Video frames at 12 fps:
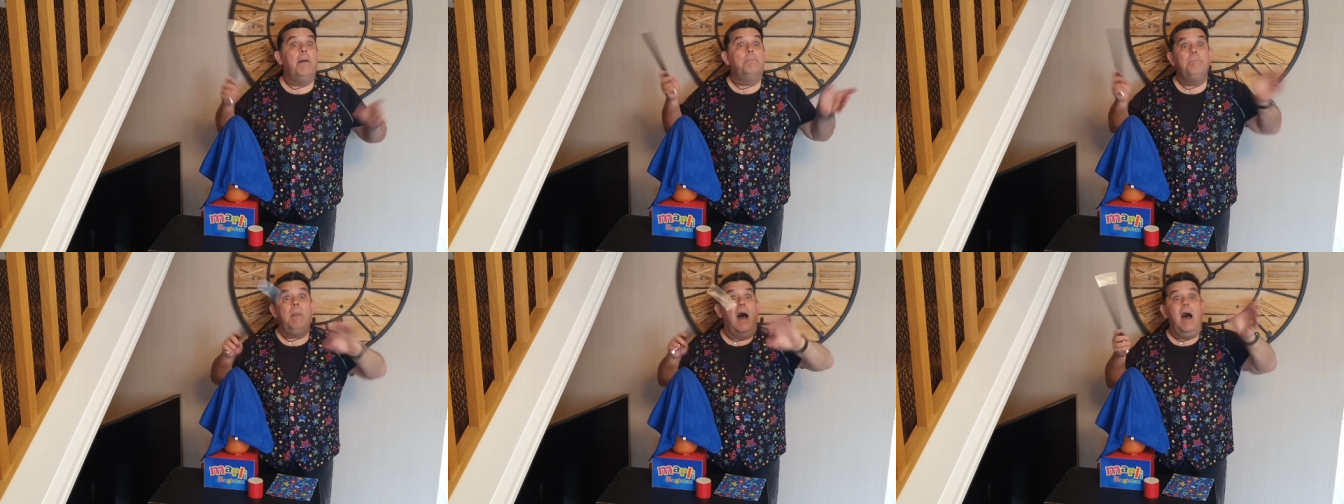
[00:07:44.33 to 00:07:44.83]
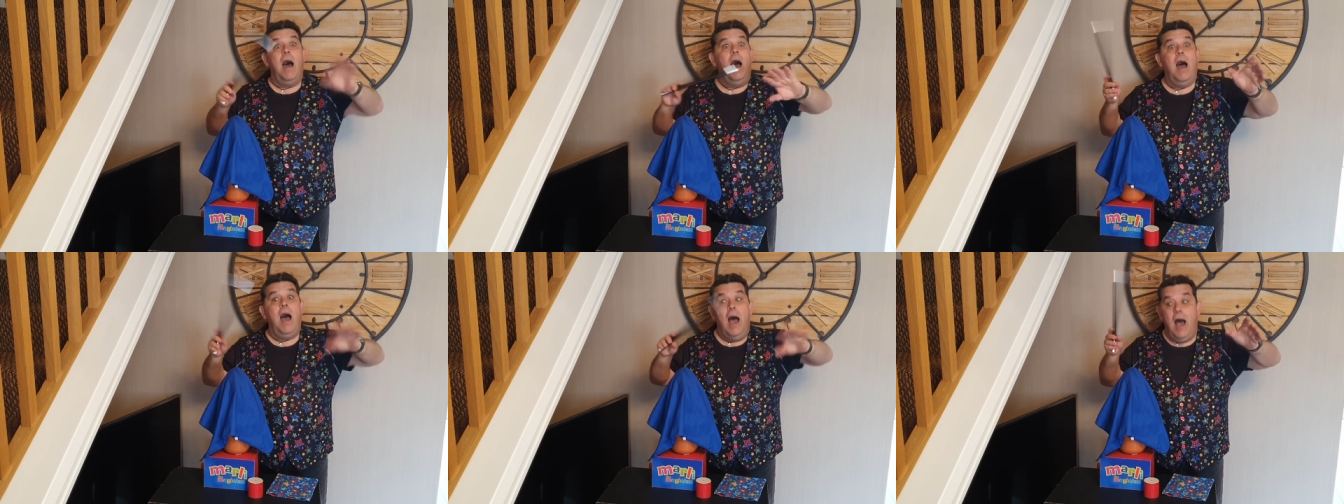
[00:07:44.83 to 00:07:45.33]

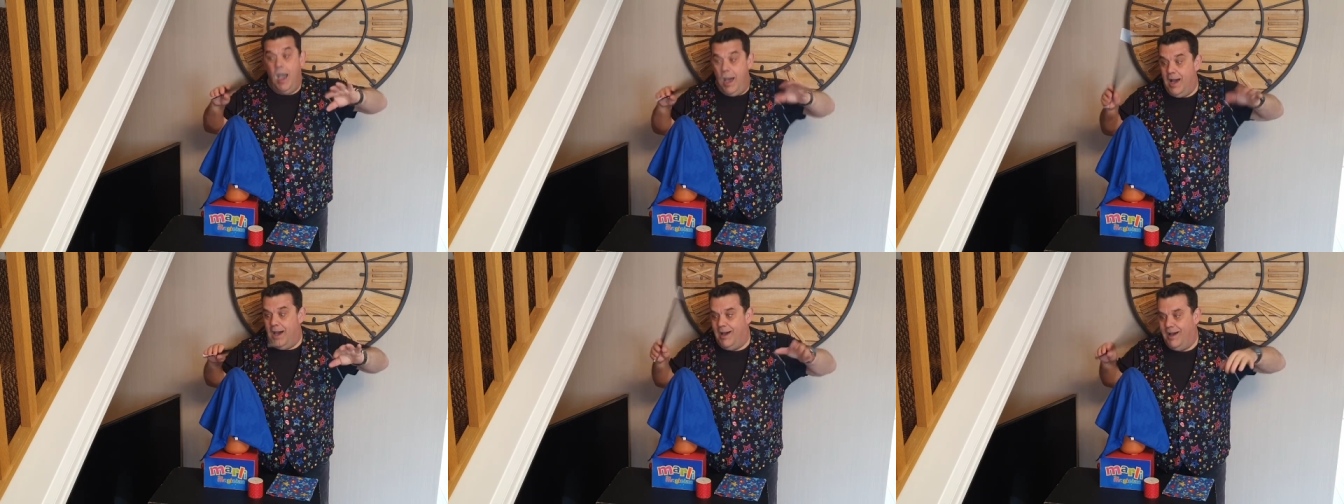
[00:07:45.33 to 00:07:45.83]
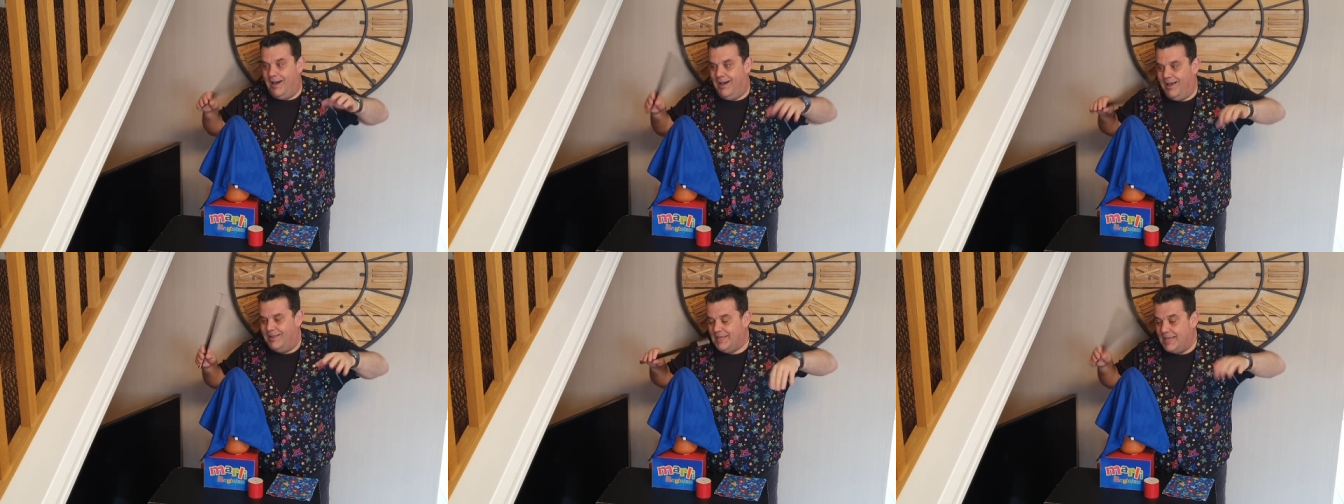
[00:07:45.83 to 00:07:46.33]

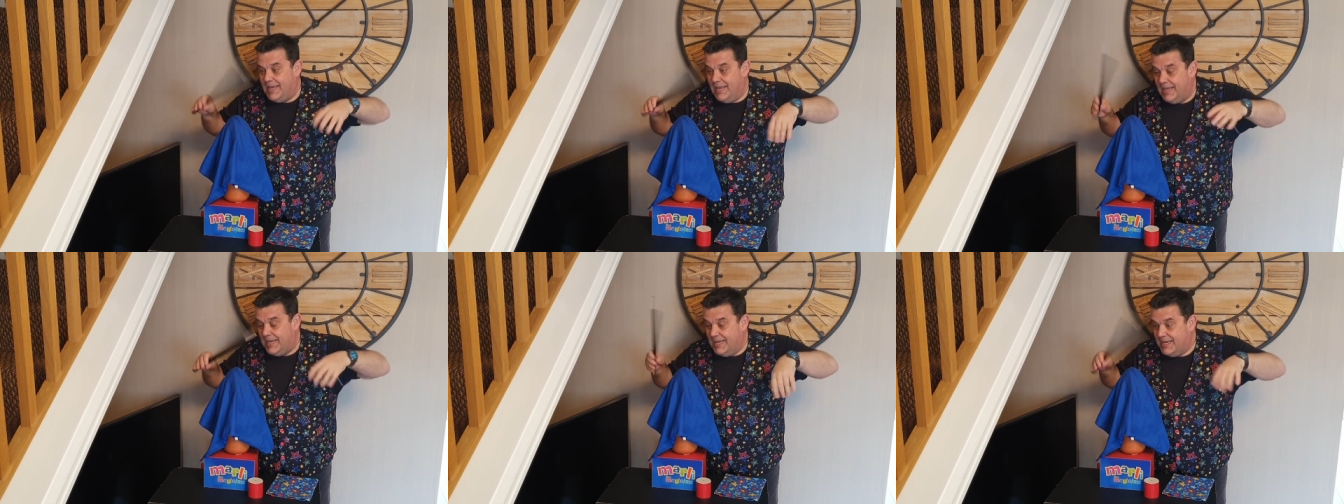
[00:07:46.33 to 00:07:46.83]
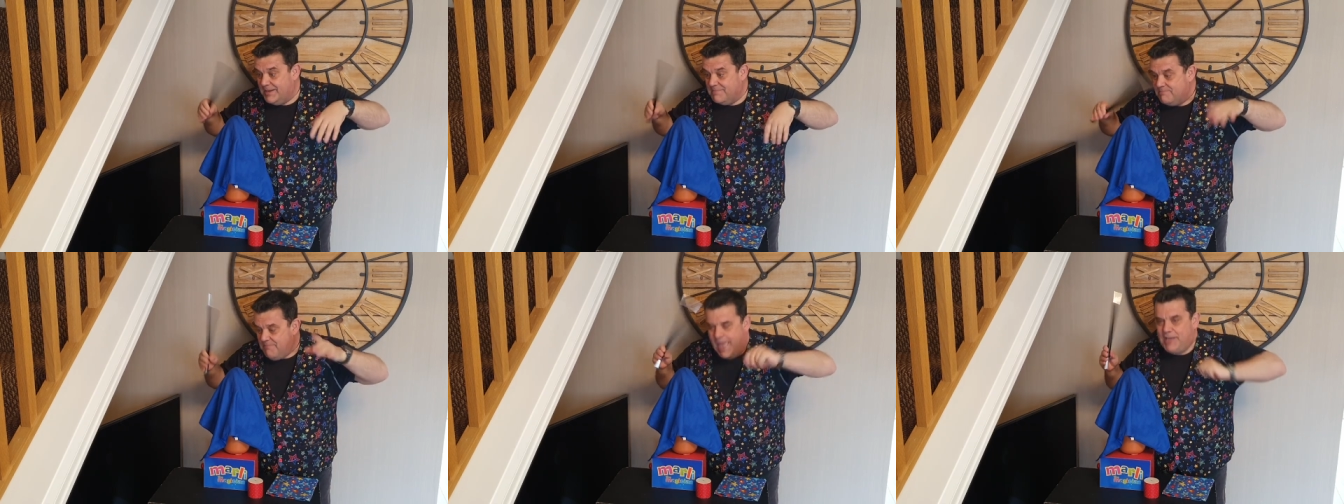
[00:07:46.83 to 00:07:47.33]
Marli
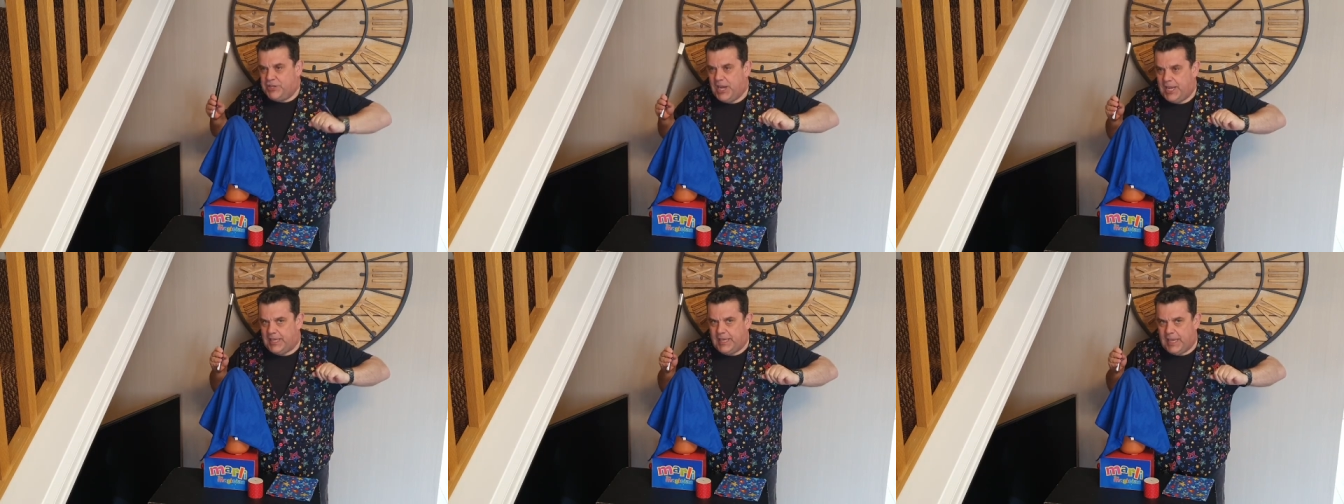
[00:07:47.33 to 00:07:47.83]
Magic.